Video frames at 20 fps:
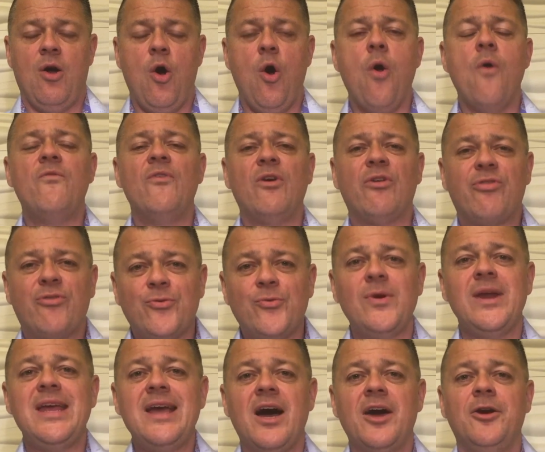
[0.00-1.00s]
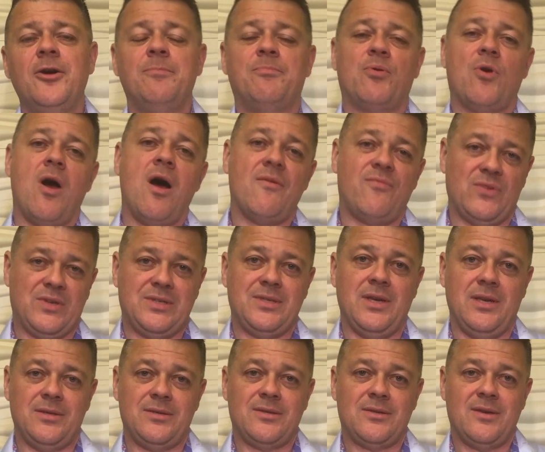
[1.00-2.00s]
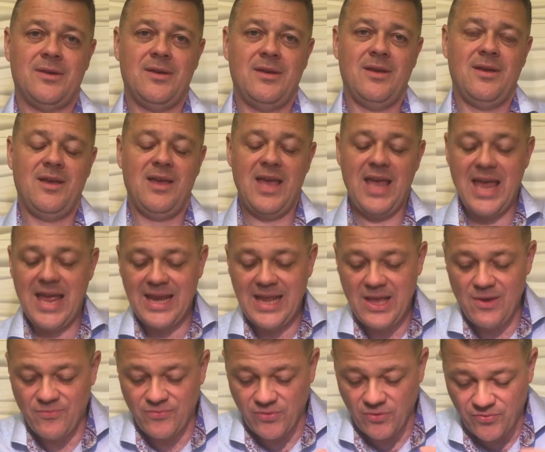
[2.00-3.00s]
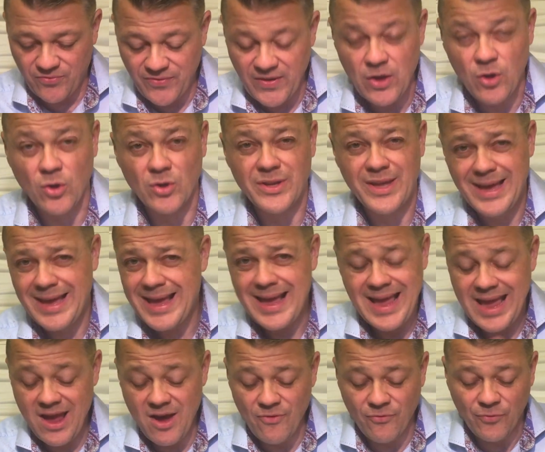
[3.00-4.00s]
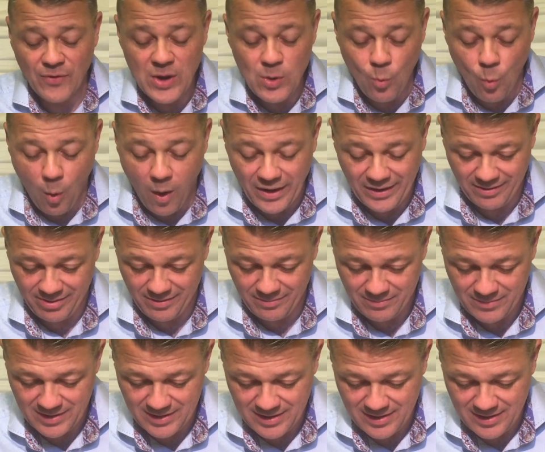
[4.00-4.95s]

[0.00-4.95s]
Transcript: Over 300 prophecies, and he fulfilled every one of them.